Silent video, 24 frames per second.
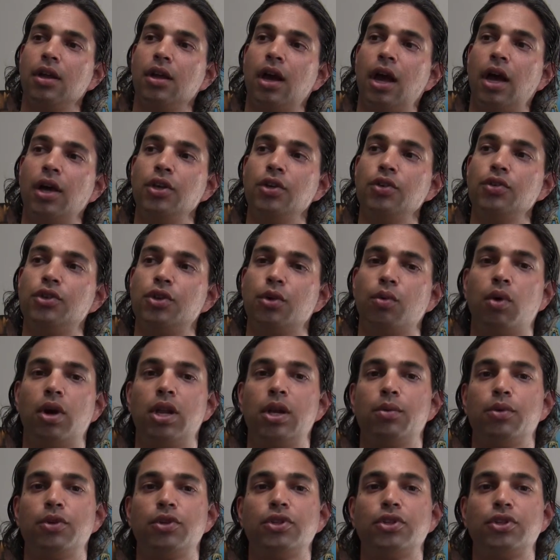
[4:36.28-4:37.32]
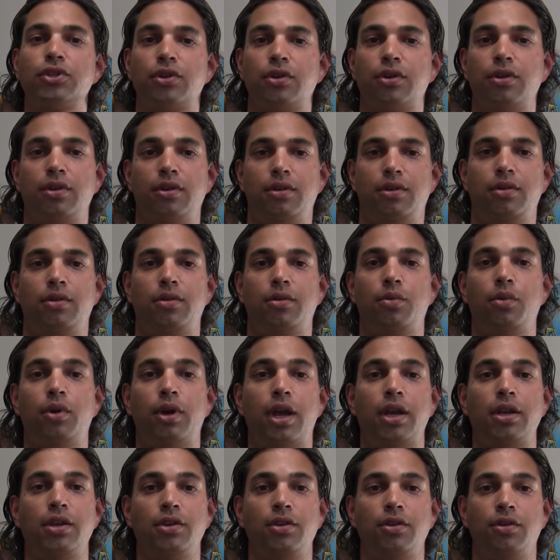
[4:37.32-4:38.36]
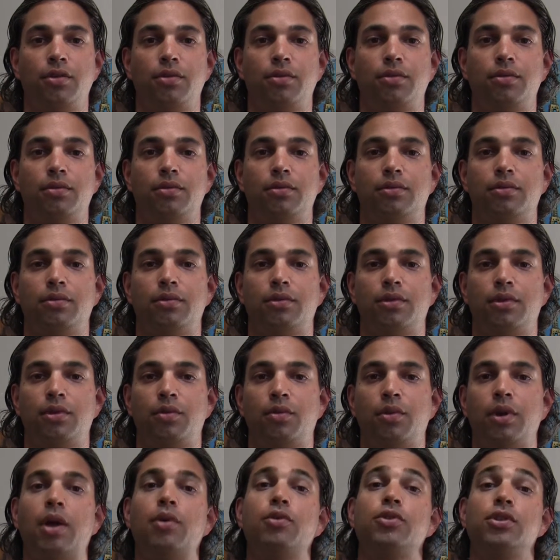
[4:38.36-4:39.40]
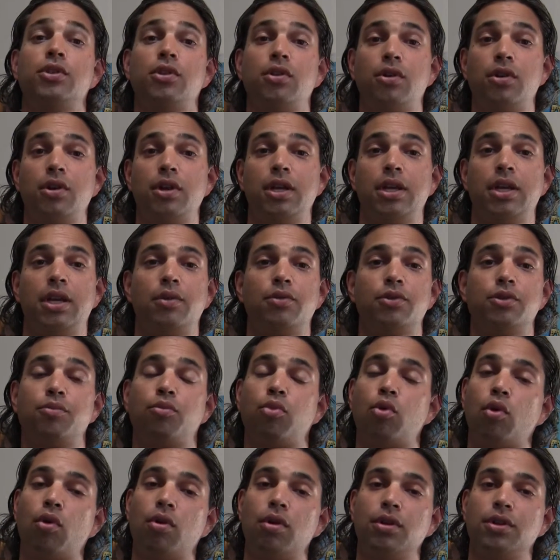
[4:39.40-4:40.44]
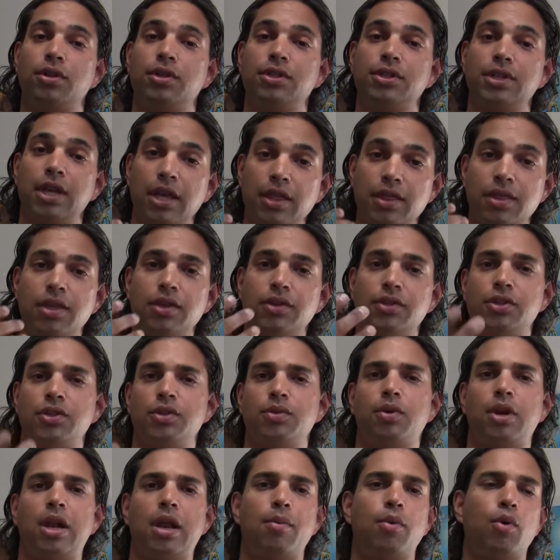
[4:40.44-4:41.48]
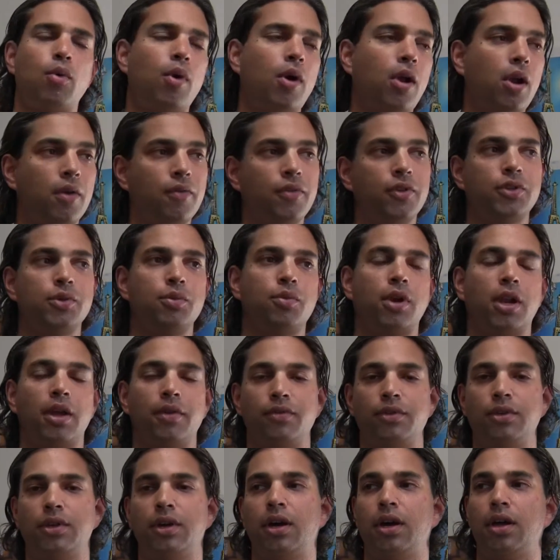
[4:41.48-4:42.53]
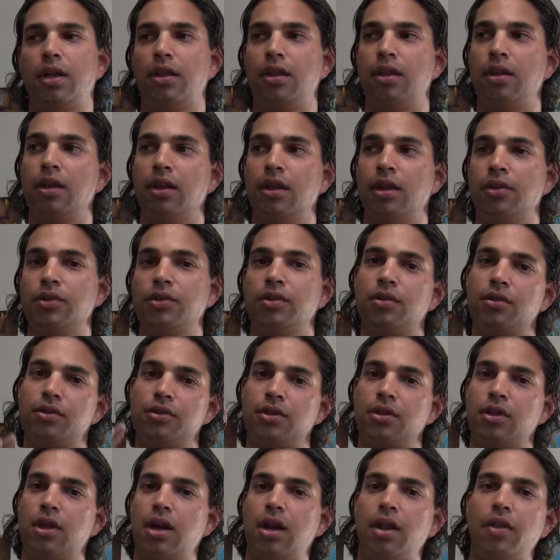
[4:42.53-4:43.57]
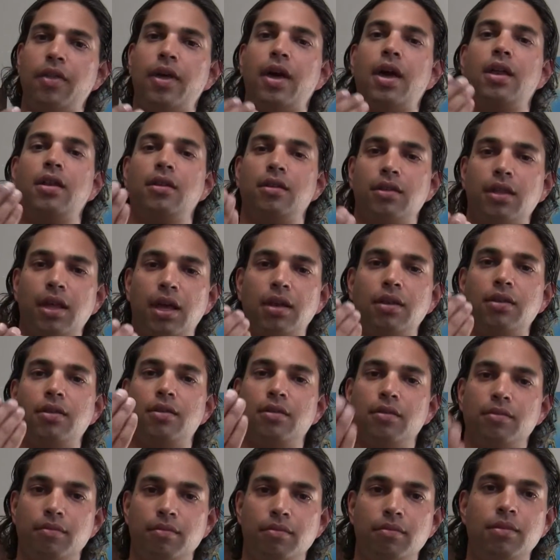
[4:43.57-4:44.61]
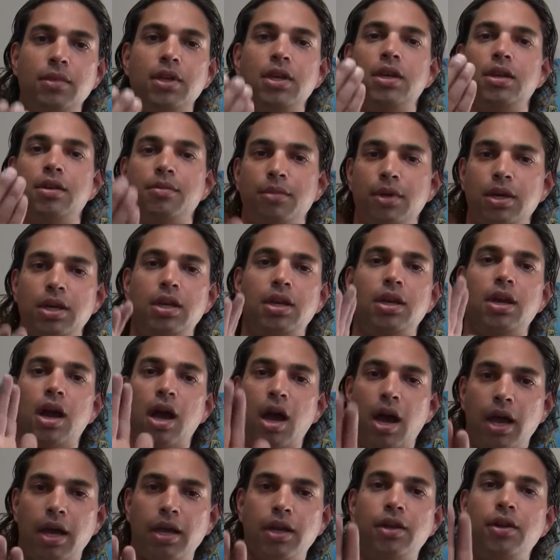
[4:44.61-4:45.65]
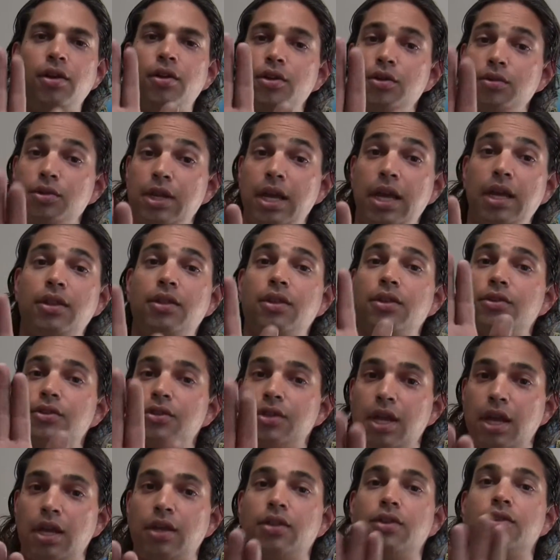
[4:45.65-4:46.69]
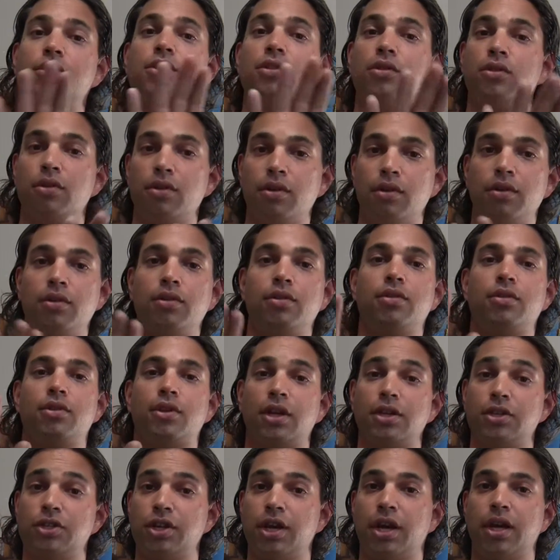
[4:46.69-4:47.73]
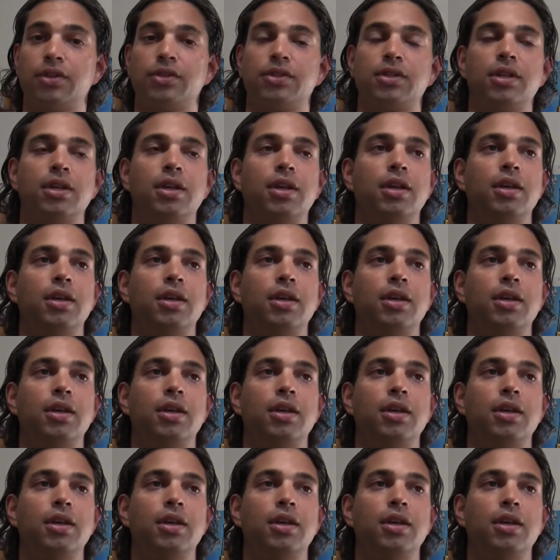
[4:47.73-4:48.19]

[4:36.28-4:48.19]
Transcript: I used to want to assert what I knew. When I was learning, it was important to say, this is what I'm aware of, this is what I've done. So there's a lot of that me, I, here, you take this, learn, digest.